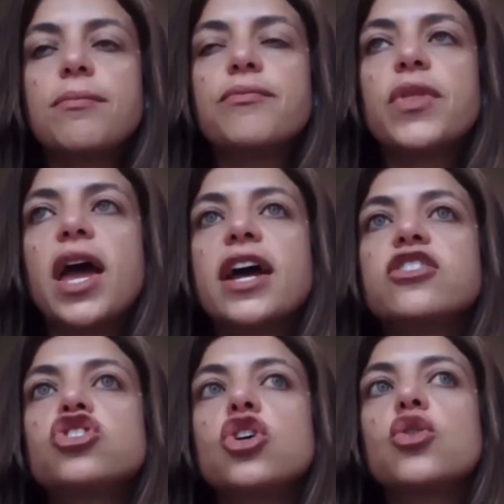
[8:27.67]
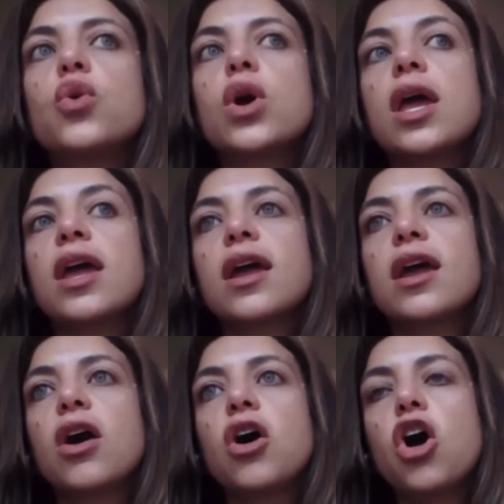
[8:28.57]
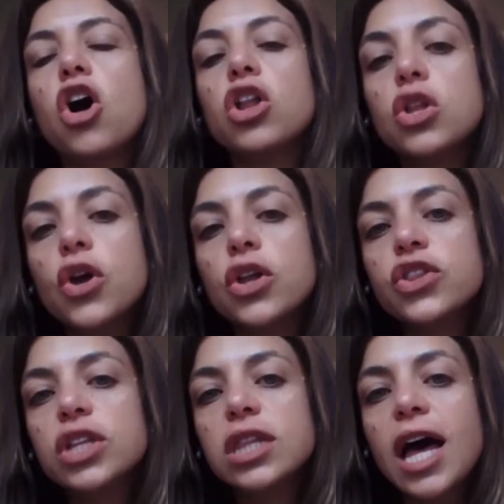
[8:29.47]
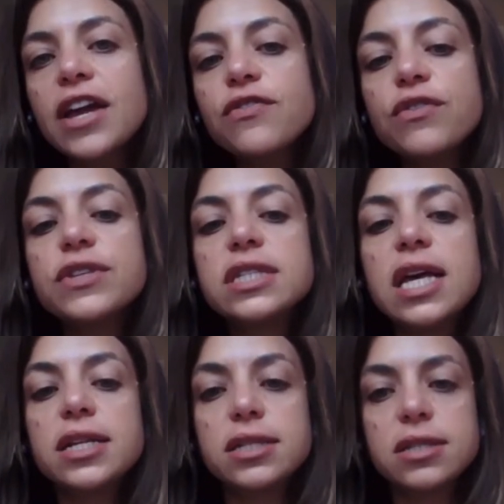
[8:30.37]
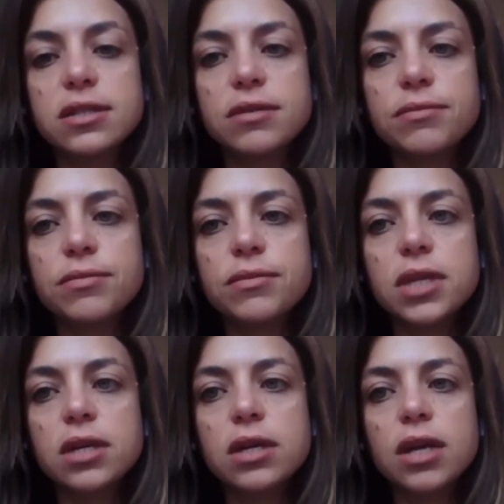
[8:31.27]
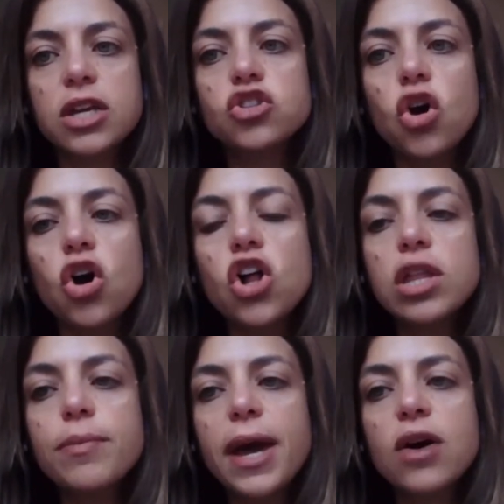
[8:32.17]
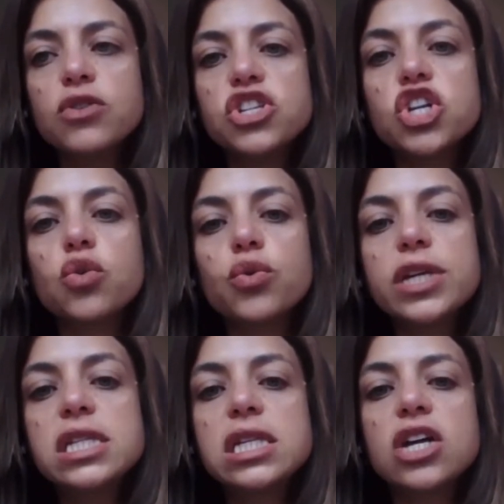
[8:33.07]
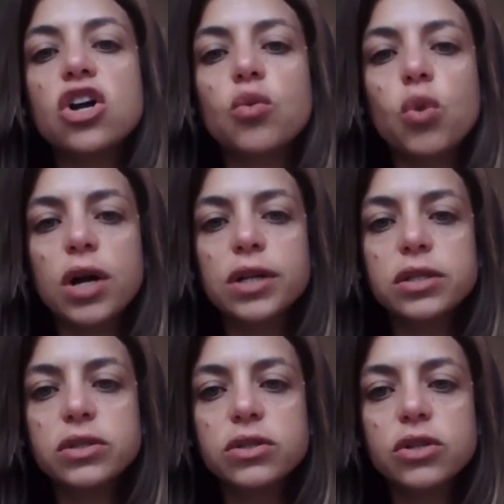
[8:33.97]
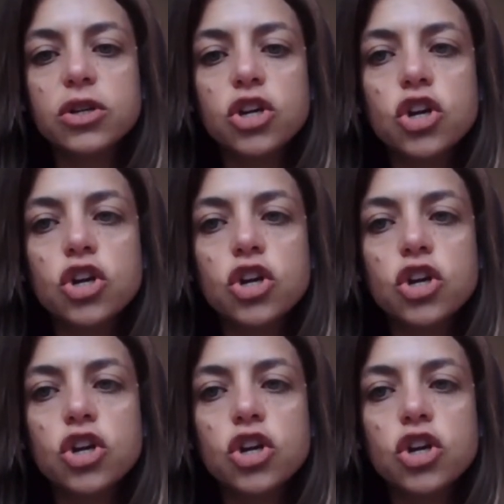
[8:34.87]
Um, and so the life of asceticism is all about decreasing our wants